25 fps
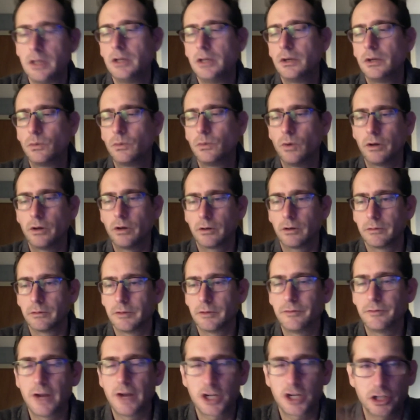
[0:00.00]
what are
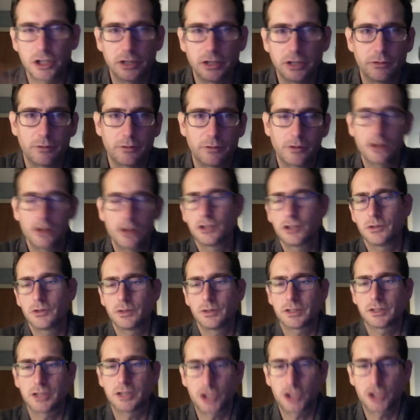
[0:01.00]
affectionately referred to
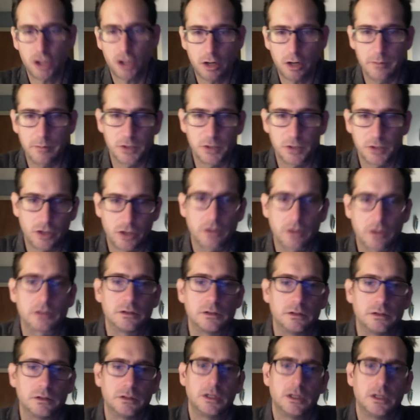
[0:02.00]
as the charmed
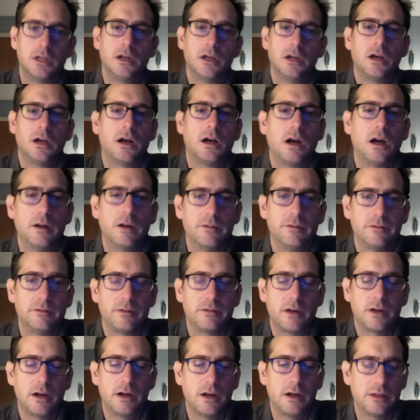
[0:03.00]
circle of
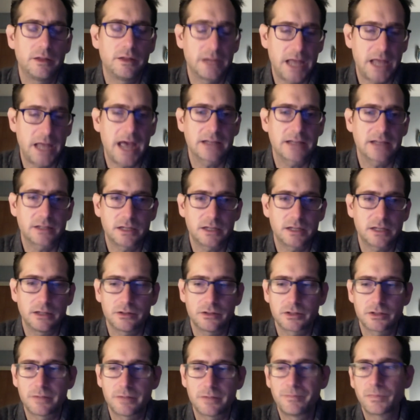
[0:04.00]
uh, the
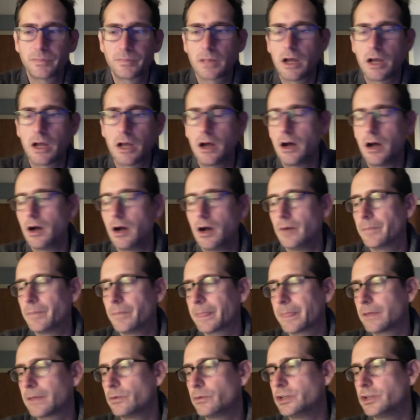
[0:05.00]
Catskills, um,
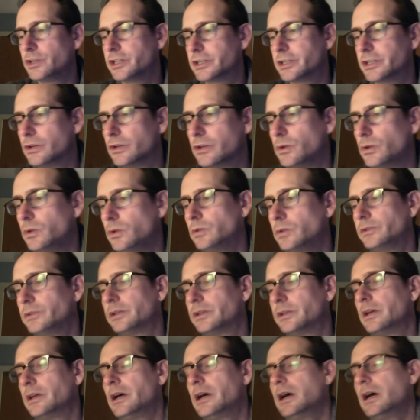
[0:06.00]
which is an old
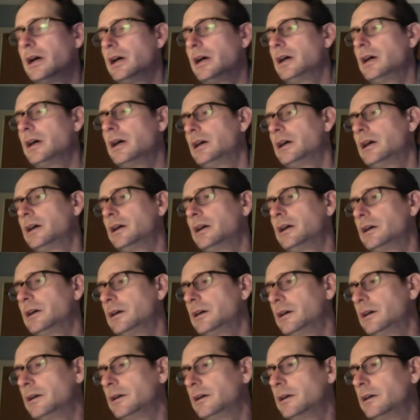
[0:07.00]
uh,
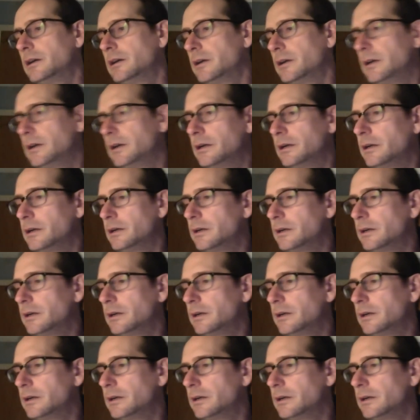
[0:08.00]
uh,